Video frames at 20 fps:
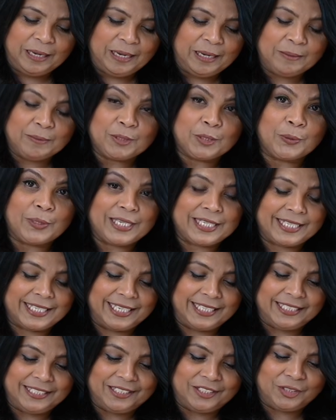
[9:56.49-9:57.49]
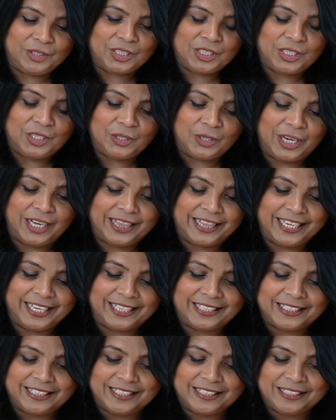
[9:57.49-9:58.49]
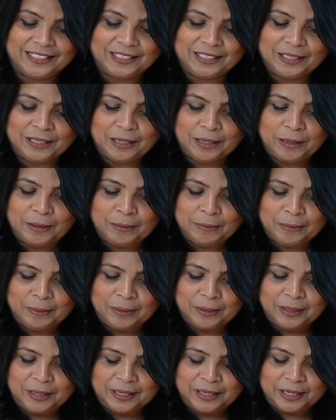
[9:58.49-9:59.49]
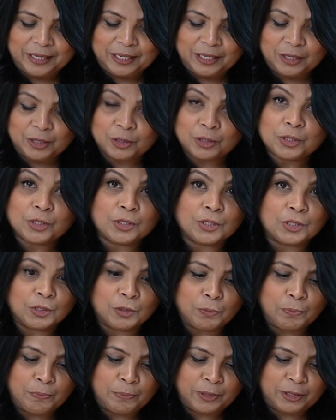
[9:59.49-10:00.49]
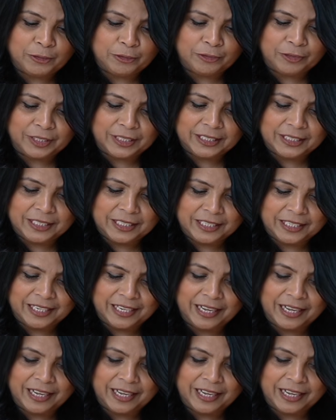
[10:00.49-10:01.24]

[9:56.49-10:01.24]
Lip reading: I'm so excited. Just look at that. It looks so perfect